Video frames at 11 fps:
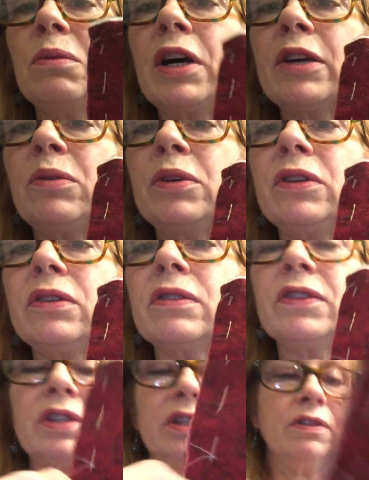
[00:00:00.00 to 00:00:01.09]
Why quilt if
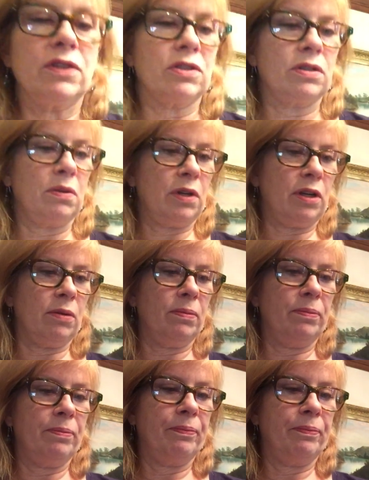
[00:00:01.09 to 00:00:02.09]
it doesn't even show up?